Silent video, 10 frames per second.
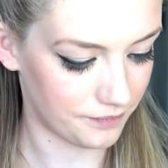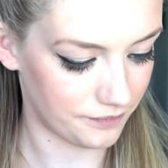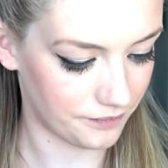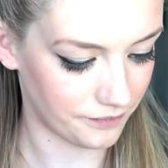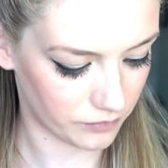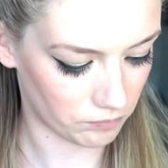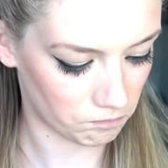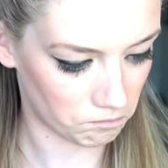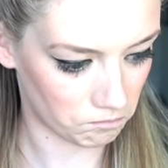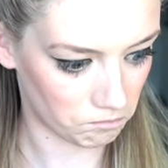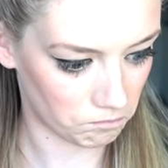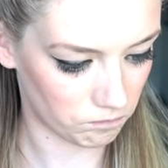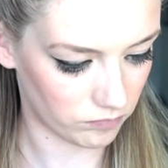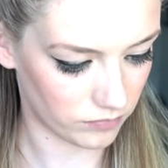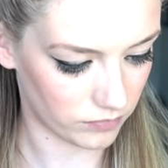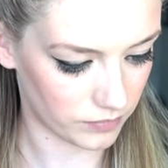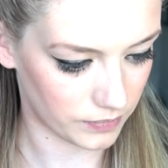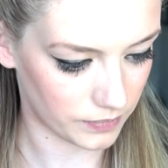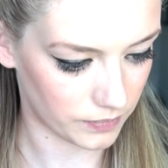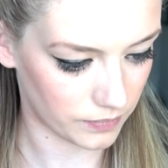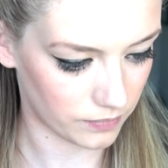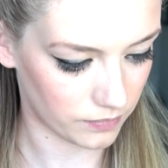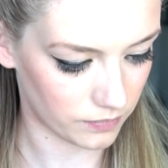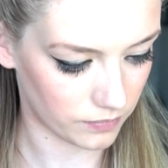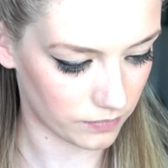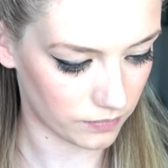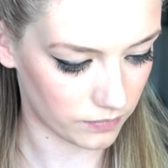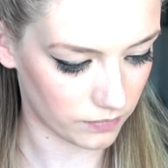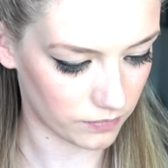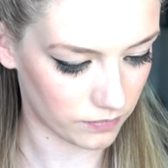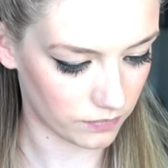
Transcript: (no one is talking)